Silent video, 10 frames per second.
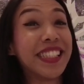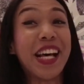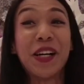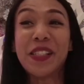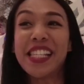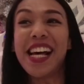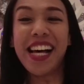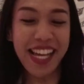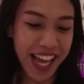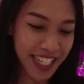
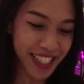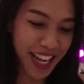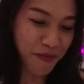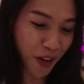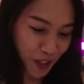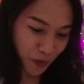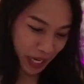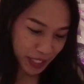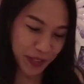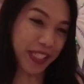Salsa. Actually, I'm on the
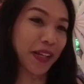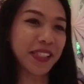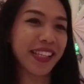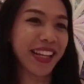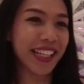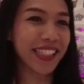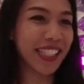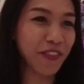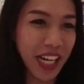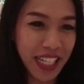way to salsa dancing.